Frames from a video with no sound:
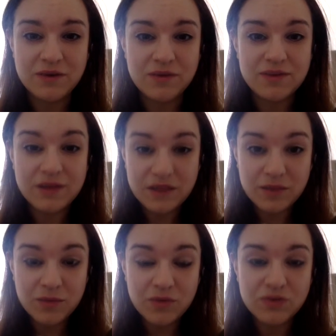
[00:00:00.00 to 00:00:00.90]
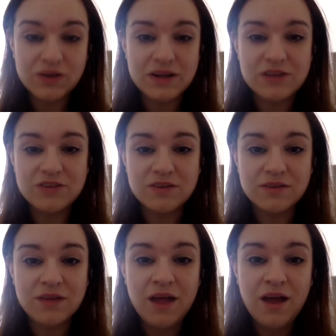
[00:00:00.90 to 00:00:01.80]
obviously the more
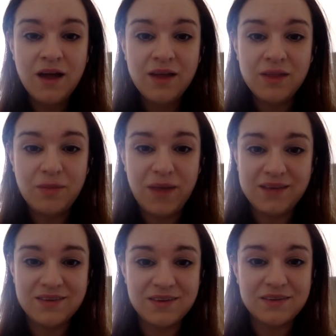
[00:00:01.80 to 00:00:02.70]
signatures, the better.